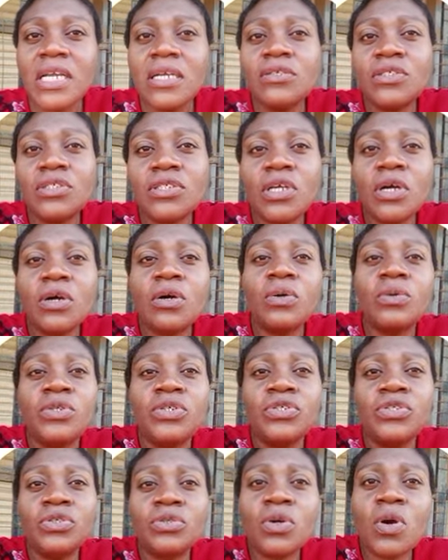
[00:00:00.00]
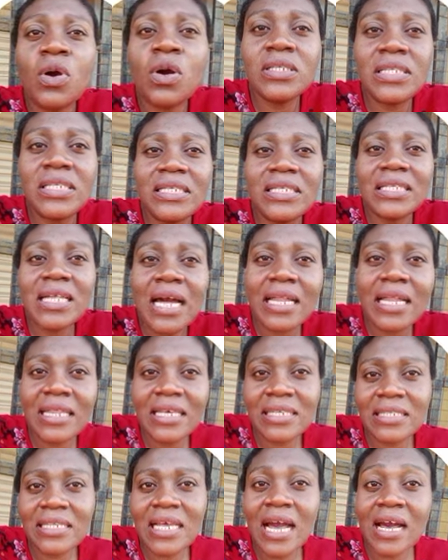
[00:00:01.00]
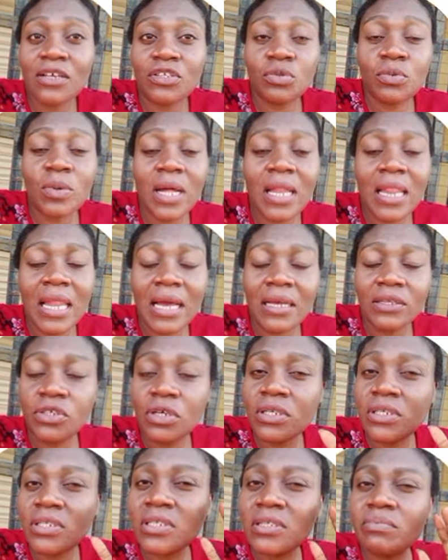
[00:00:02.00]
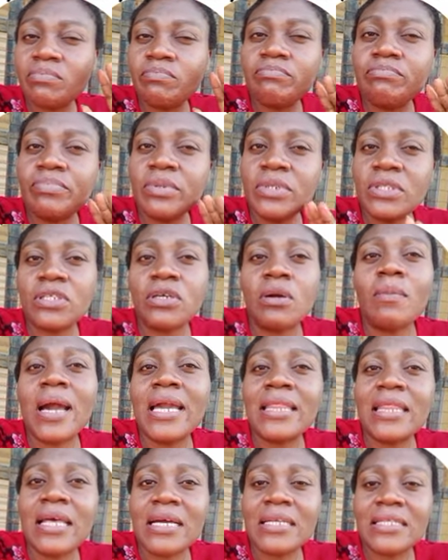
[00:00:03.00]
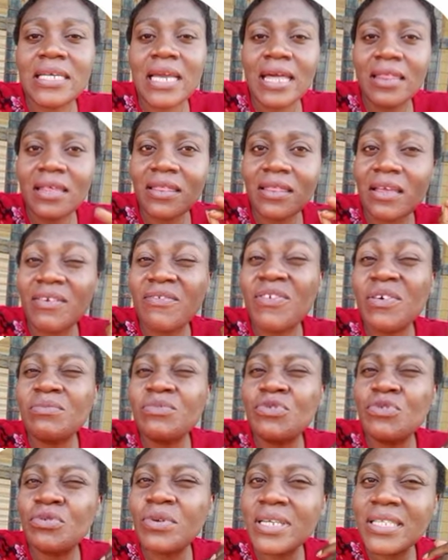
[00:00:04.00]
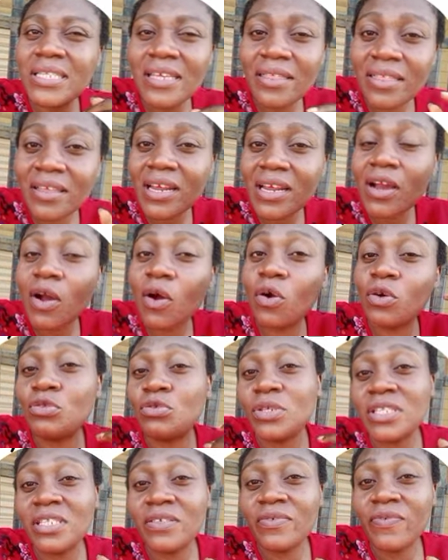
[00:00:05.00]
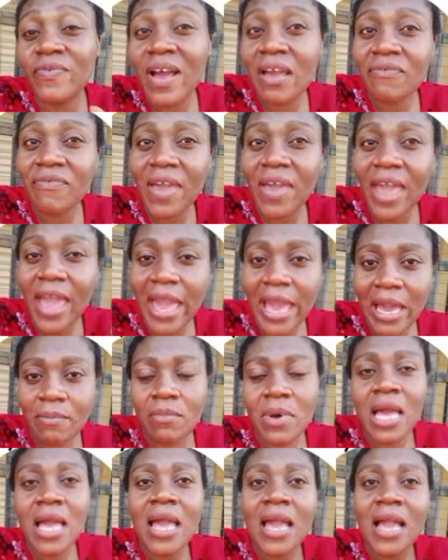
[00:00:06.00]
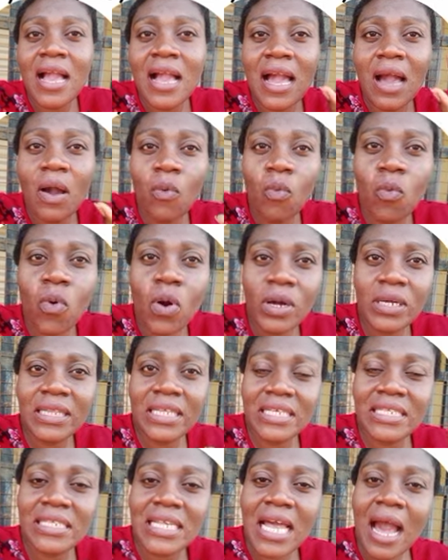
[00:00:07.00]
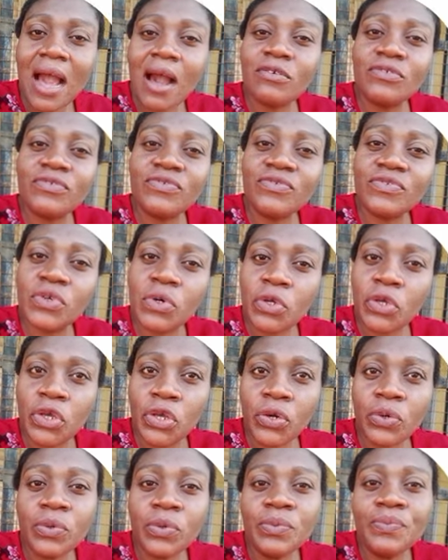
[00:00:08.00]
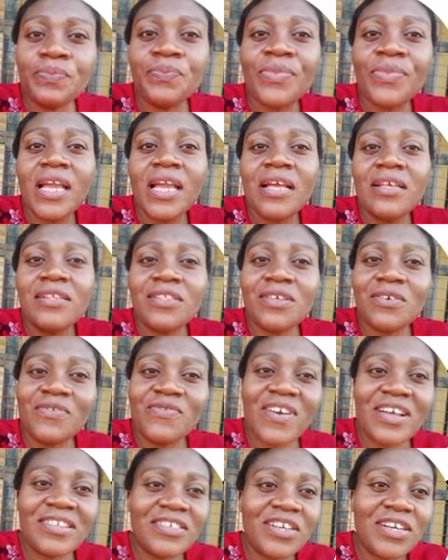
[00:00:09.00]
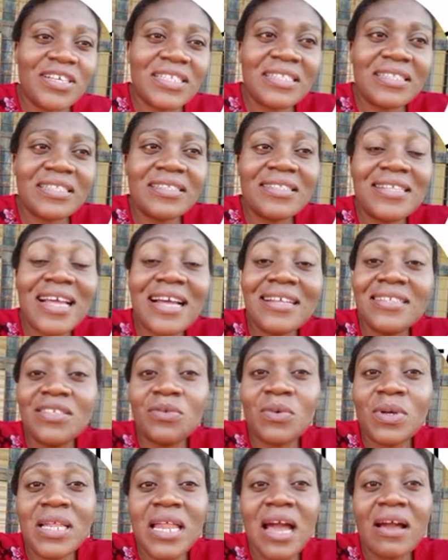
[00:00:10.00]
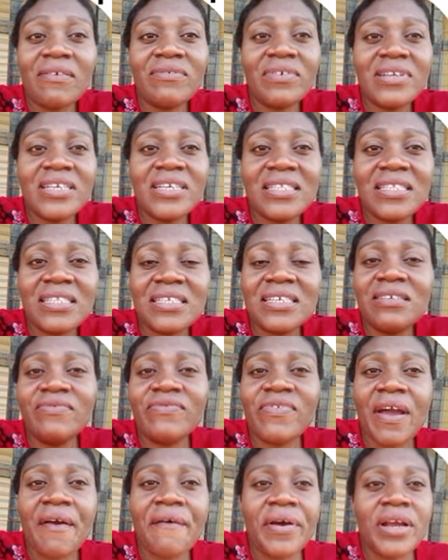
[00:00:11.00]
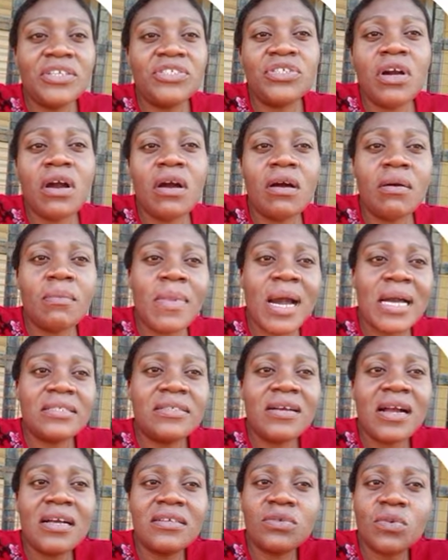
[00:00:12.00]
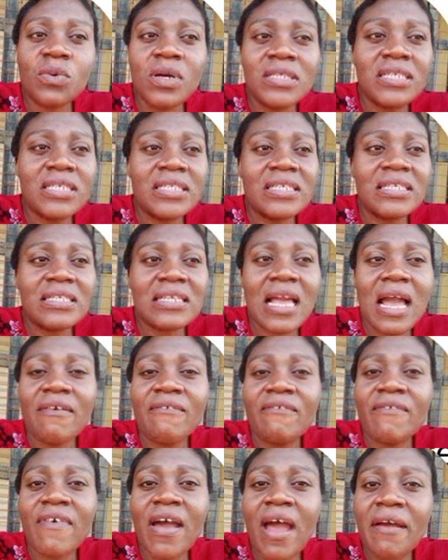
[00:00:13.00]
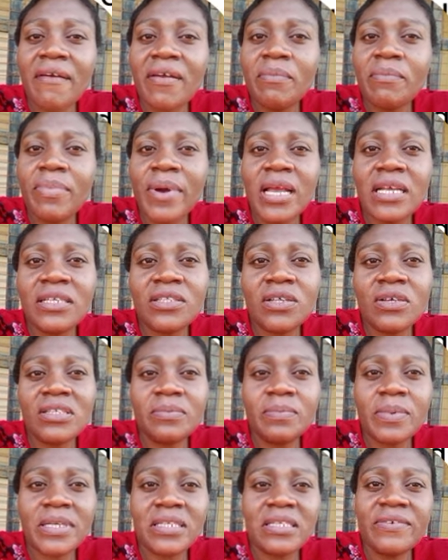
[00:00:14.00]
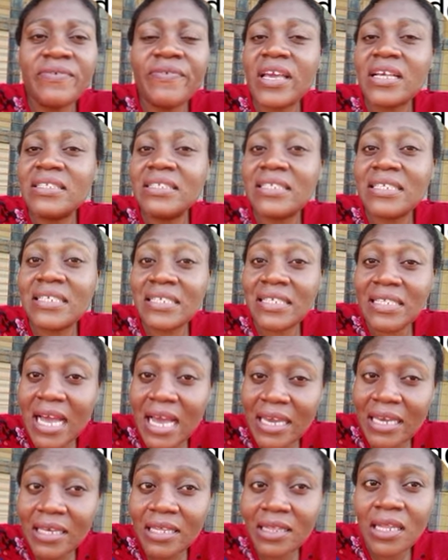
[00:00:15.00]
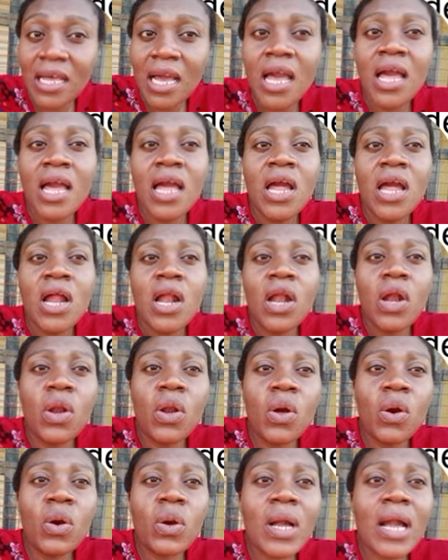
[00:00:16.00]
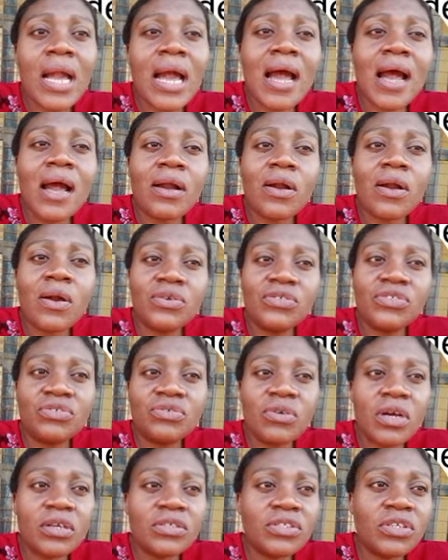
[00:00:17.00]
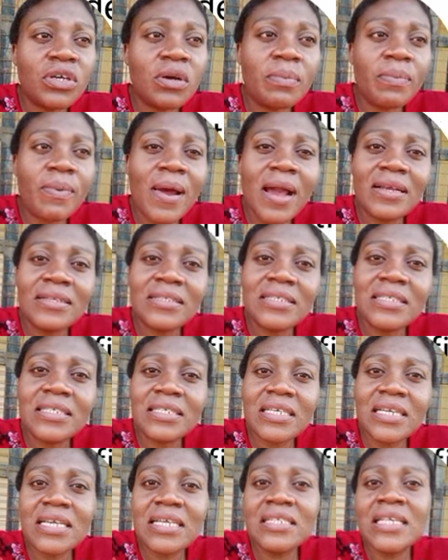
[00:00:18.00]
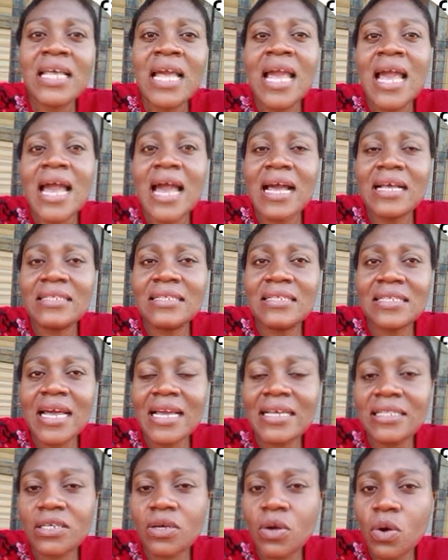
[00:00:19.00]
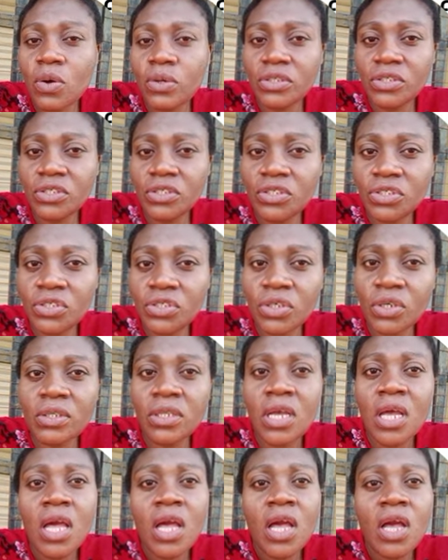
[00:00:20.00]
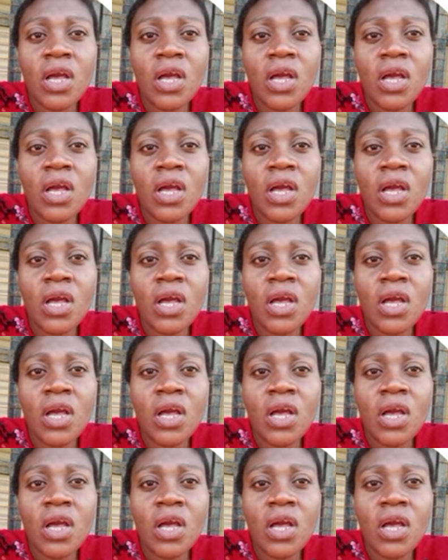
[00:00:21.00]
So you should consider this as well, and just put your mind that anything from 23 or 25M can work this out for you. So just that is what I've written. Variation, materials quantities can vary based on specific design, local construction practices, and site condition.